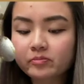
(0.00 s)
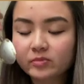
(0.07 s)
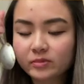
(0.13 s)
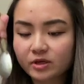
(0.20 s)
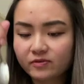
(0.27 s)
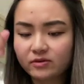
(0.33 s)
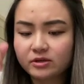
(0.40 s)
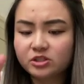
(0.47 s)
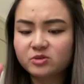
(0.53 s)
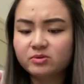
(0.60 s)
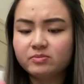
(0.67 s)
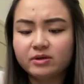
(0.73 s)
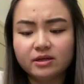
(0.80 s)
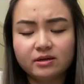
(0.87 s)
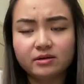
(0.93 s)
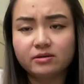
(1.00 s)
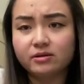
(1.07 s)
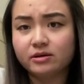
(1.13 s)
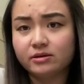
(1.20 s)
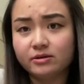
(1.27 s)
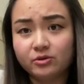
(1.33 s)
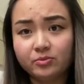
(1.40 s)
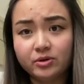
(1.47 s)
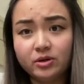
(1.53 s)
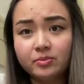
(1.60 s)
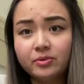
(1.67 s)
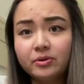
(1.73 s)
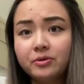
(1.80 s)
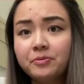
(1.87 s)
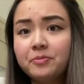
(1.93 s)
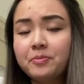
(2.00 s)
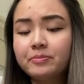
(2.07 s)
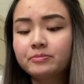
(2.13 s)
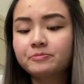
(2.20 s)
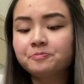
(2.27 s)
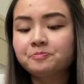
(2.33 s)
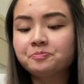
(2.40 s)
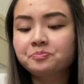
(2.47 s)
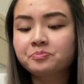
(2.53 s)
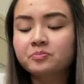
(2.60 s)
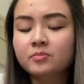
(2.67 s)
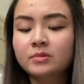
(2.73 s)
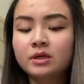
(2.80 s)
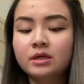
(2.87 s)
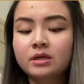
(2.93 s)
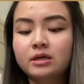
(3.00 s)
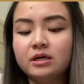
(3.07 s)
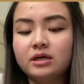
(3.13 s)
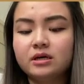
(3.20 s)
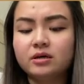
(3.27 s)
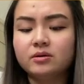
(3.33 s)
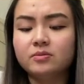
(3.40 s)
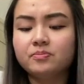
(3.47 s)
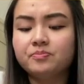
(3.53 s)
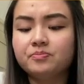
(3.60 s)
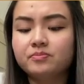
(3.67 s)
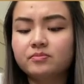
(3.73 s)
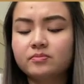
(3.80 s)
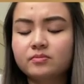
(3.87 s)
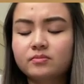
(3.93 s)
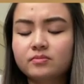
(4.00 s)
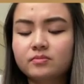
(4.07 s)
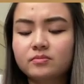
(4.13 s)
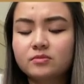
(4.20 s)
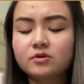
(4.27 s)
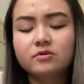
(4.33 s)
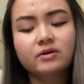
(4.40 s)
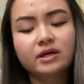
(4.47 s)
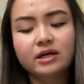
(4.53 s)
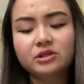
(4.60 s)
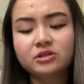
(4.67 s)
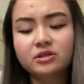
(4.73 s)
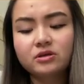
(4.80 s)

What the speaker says: I've also been meeting a lot of new people who are actually